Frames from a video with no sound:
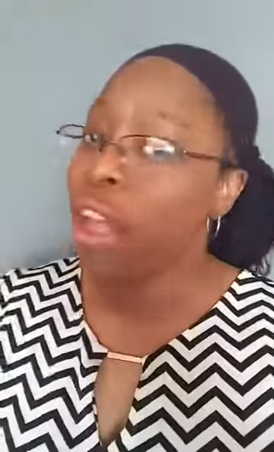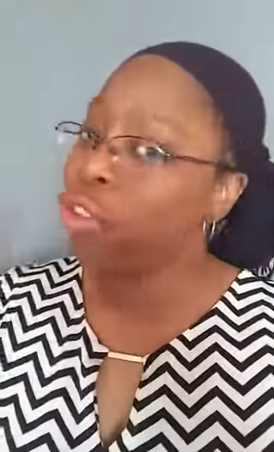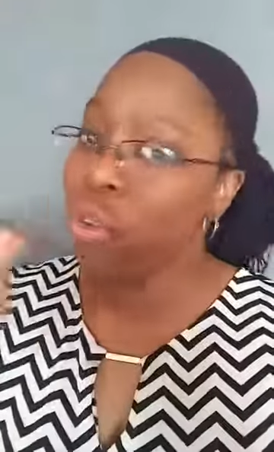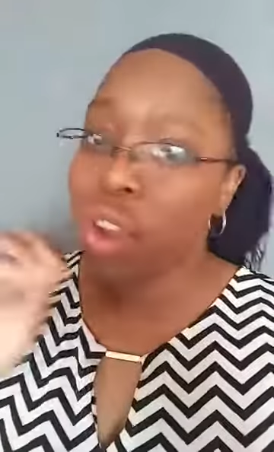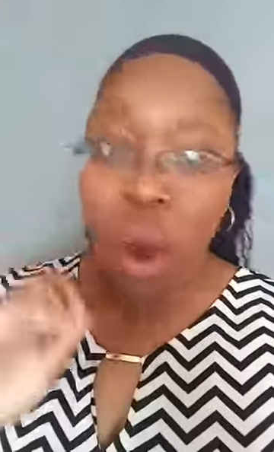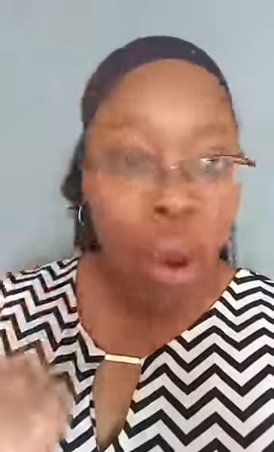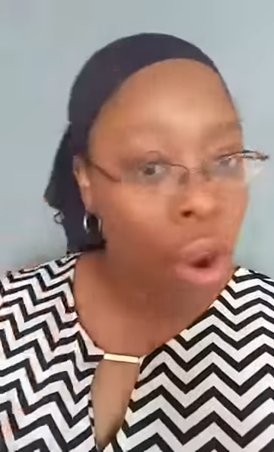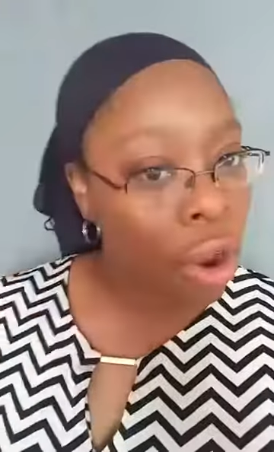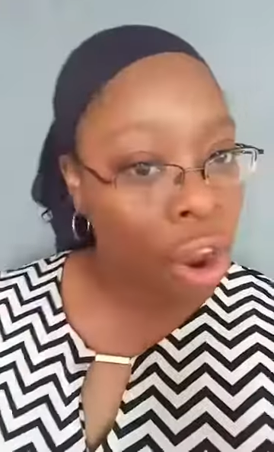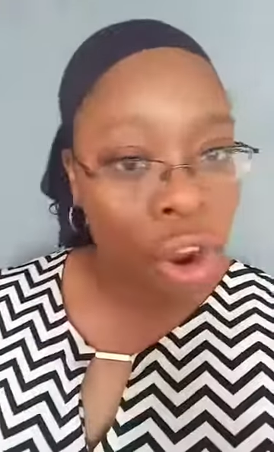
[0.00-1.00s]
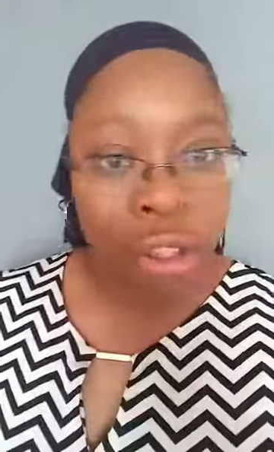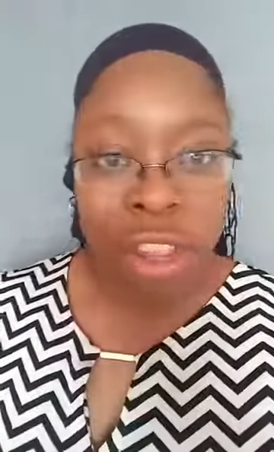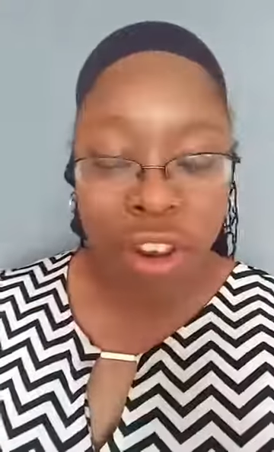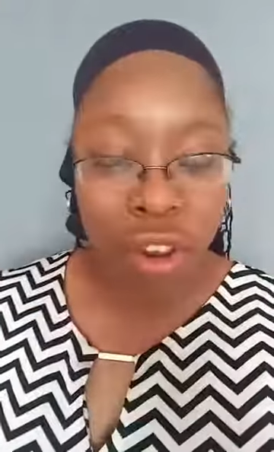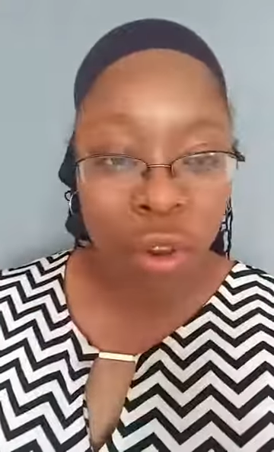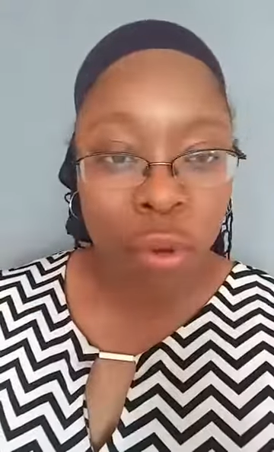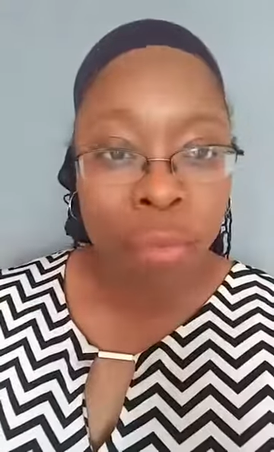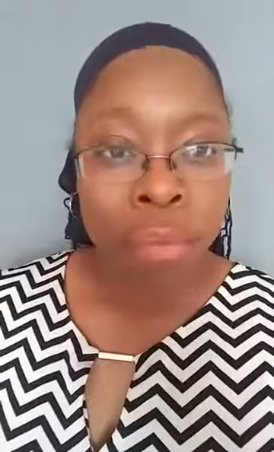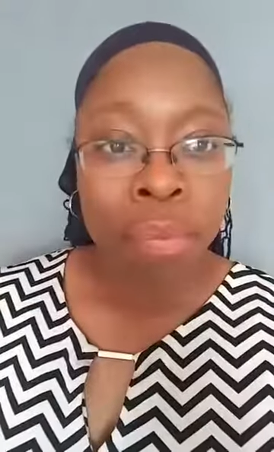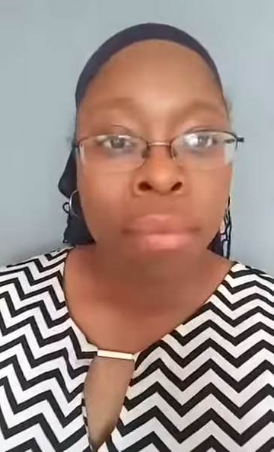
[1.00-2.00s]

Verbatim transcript: that you don't or currently do